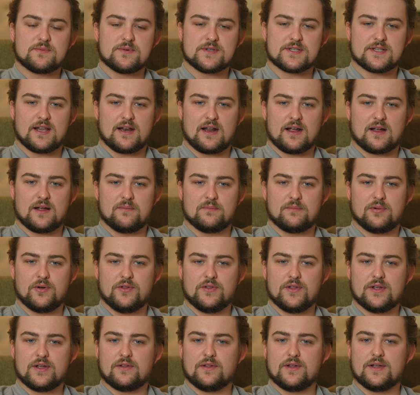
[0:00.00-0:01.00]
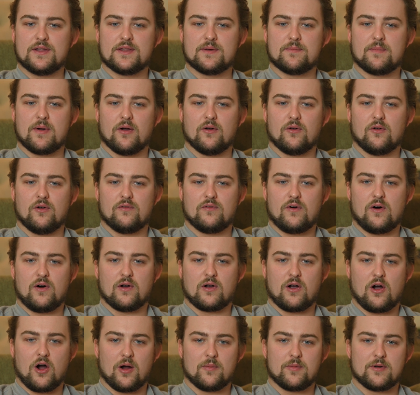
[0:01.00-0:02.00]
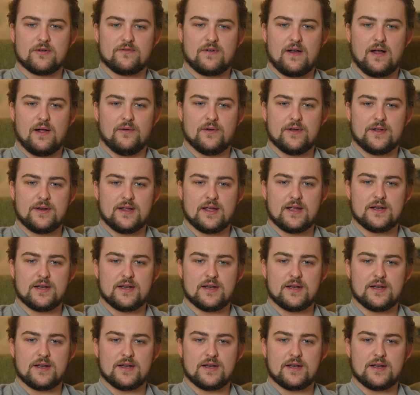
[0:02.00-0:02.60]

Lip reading: was that I completely cleaned the barrel of all carbon fouling